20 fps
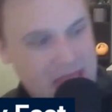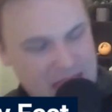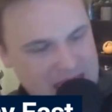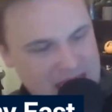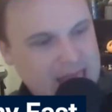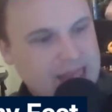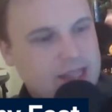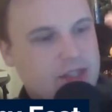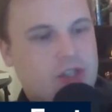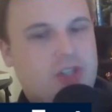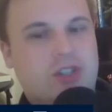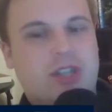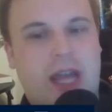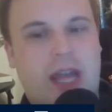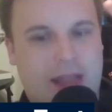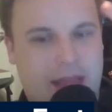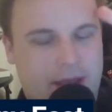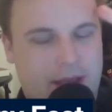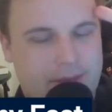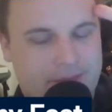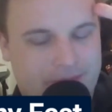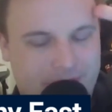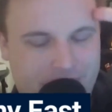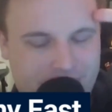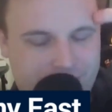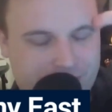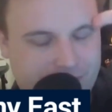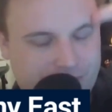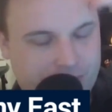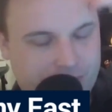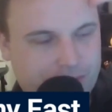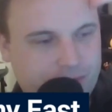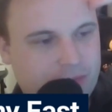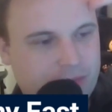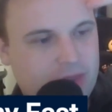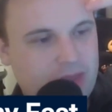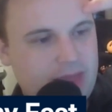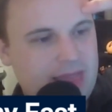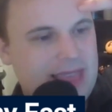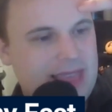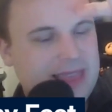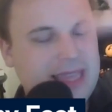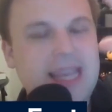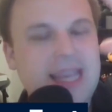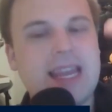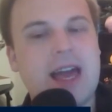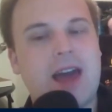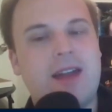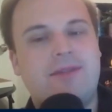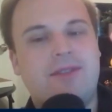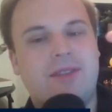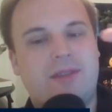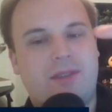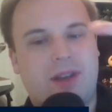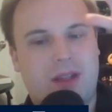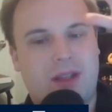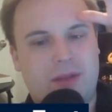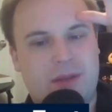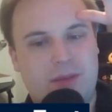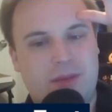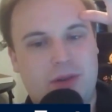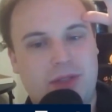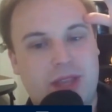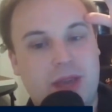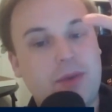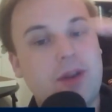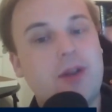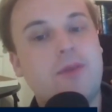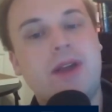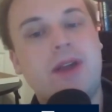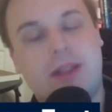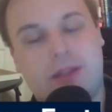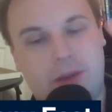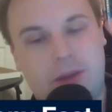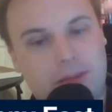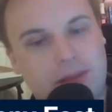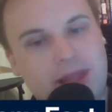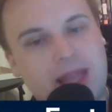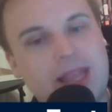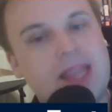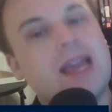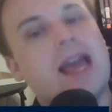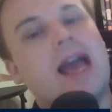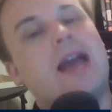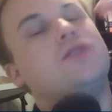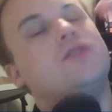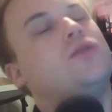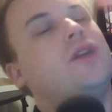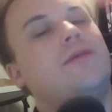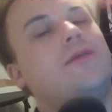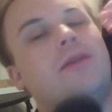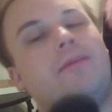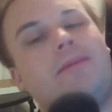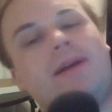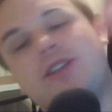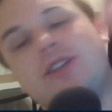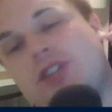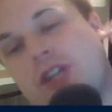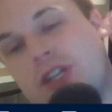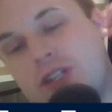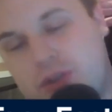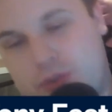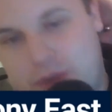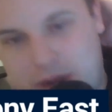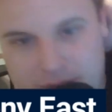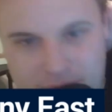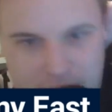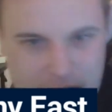and this is telling, leaned out of development mode. They want to win. They're playing the guys who give them the best chance to win every